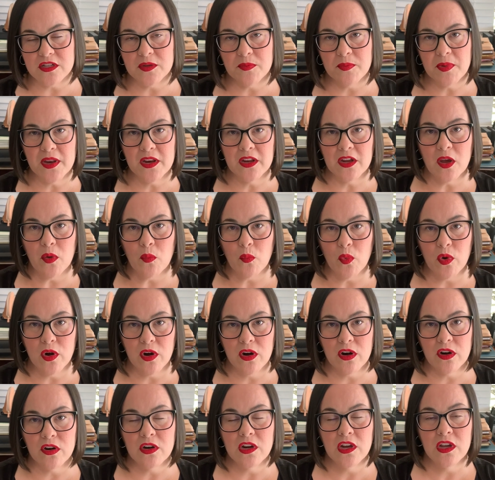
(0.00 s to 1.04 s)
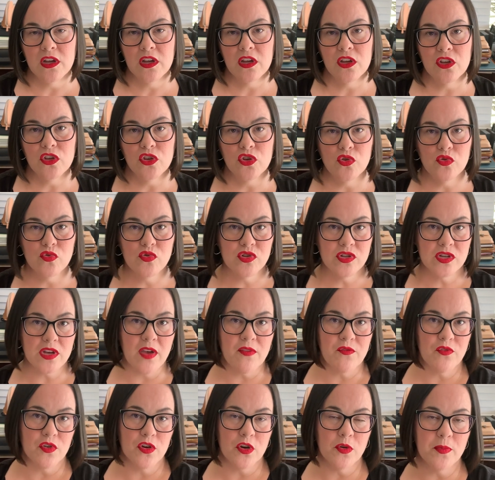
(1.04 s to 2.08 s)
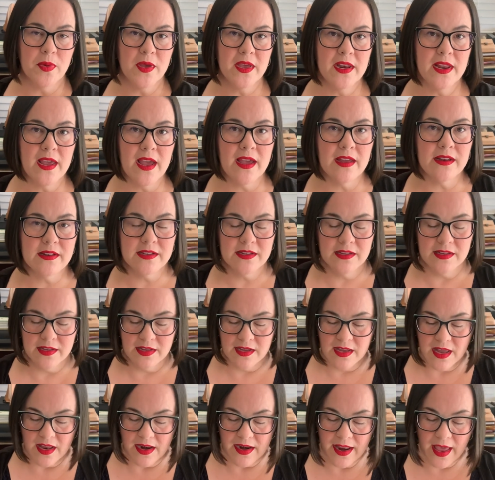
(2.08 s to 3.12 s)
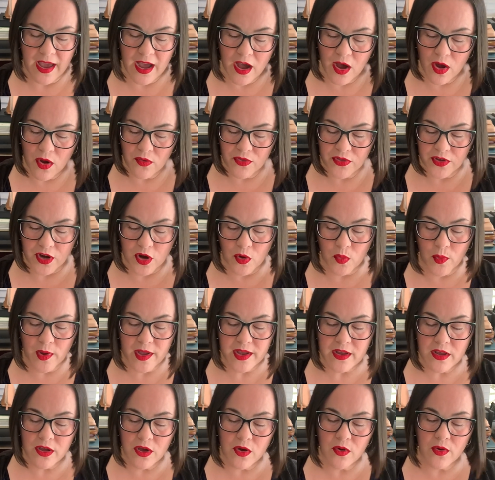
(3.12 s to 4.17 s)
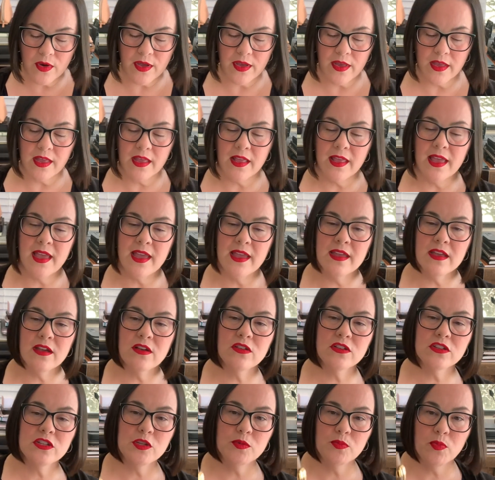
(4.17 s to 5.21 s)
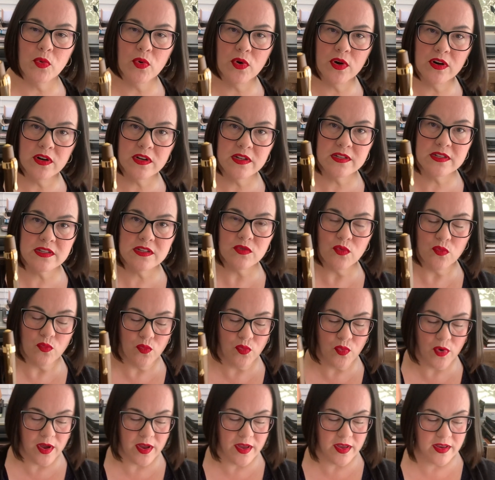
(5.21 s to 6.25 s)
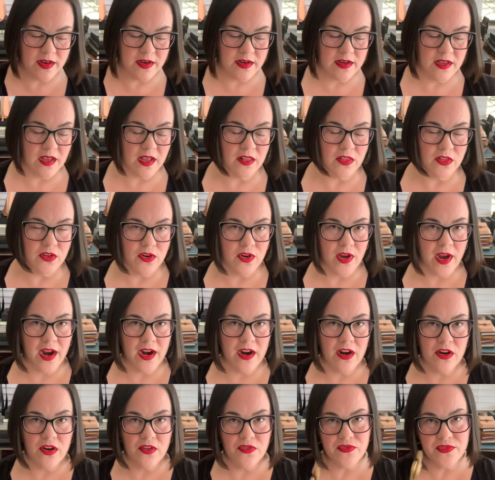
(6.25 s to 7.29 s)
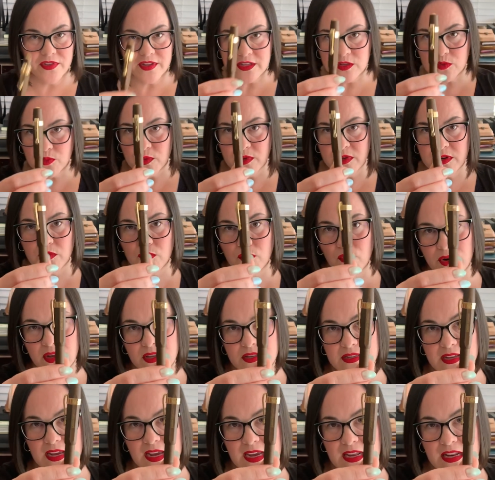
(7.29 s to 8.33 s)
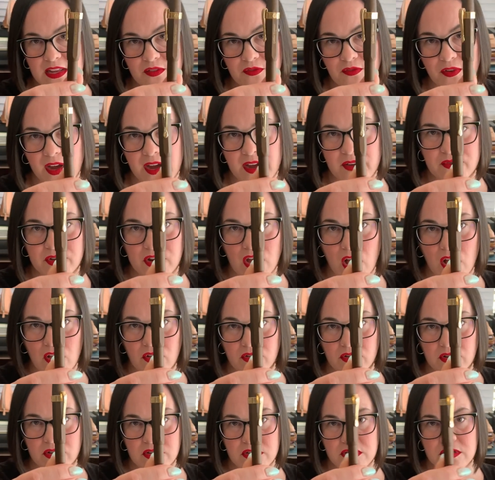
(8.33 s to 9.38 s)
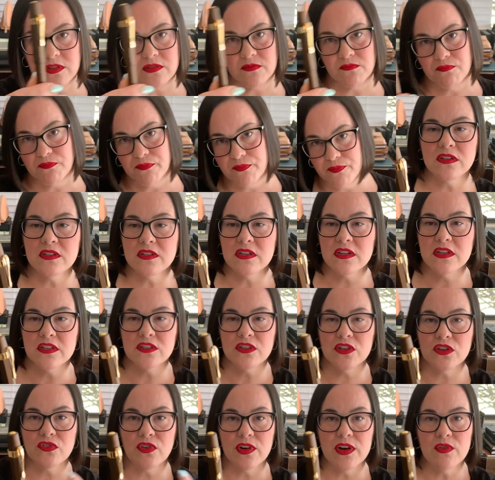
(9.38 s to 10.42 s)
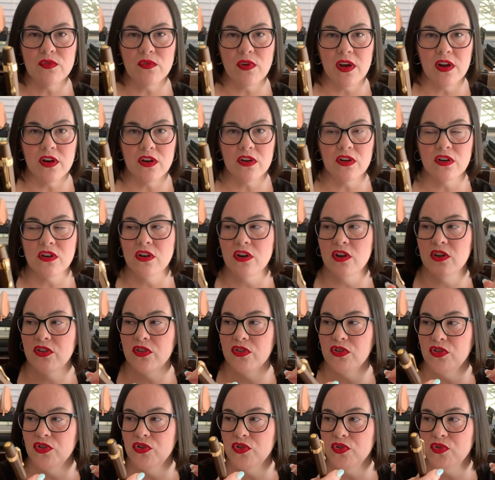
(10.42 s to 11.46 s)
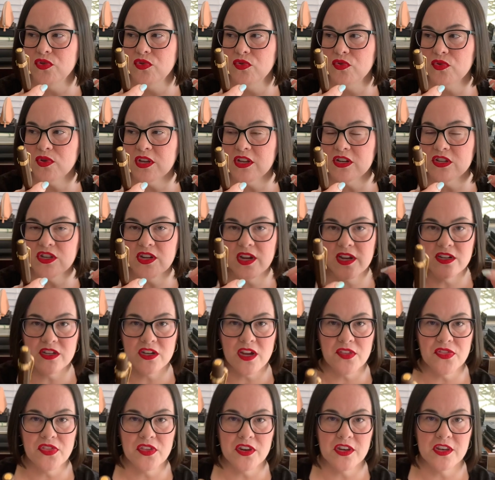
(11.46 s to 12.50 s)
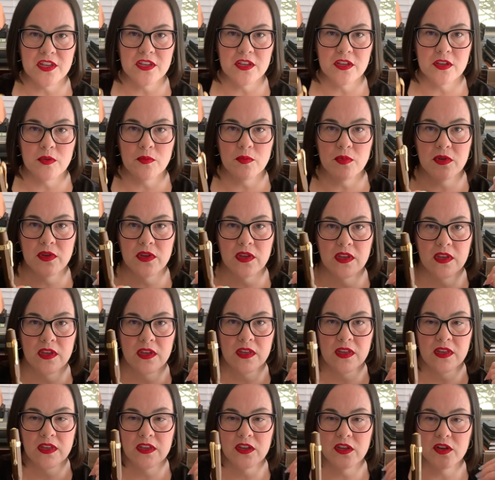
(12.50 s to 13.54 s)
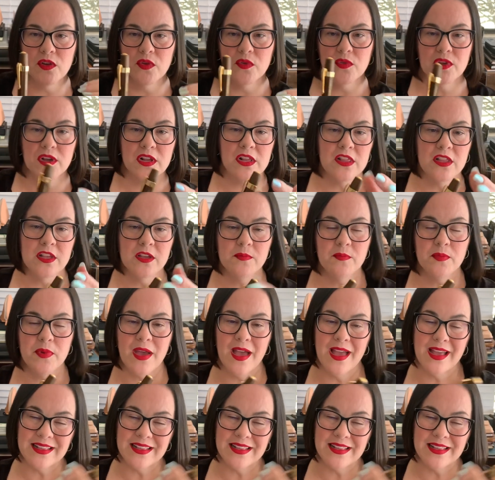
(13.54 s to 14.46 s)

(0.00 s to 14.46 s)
depending on where you shop for your pen at. Now the Kaweco AL Sports run a little higher. This one runs $85. It's a great writer. You can change out the nib. The clip,